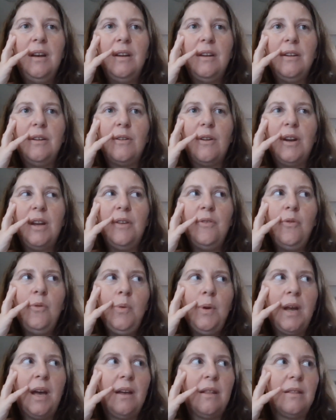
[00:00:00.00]
to
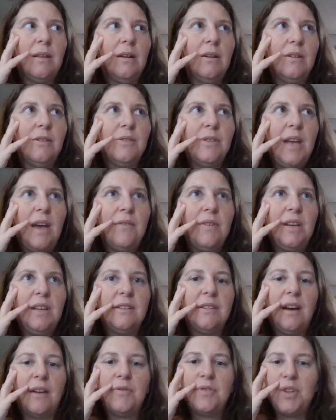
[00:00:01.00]
everyone out there who's having a
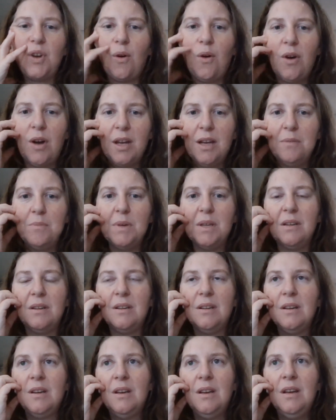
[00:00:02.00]
tough time
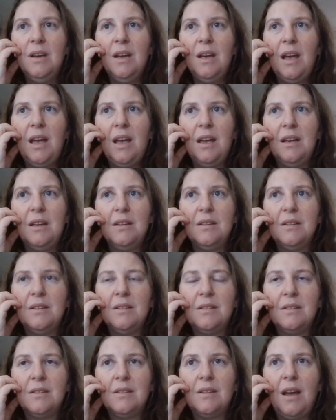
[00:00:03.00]

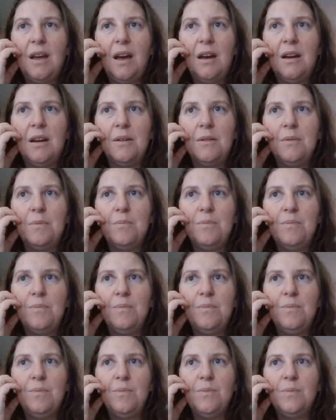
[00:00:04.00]
and
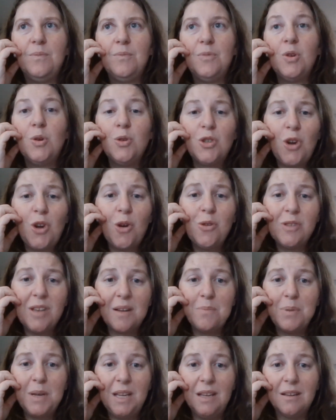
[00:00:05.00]
who shows
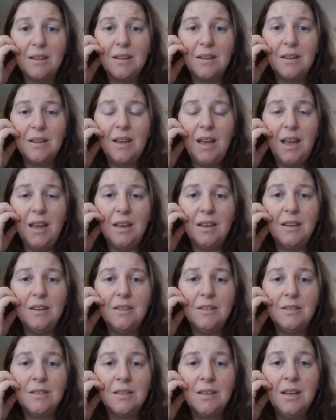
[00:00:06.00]
up here
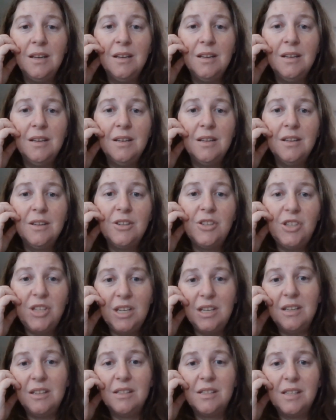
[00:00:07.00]
and
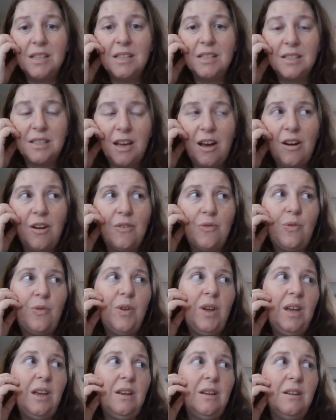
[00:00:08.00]
shares their stuff
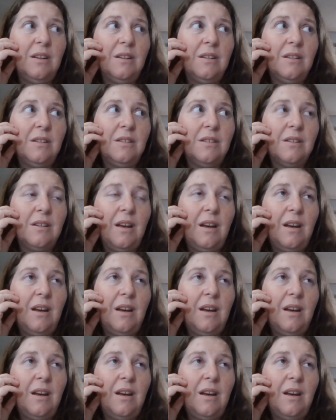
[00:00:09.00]
and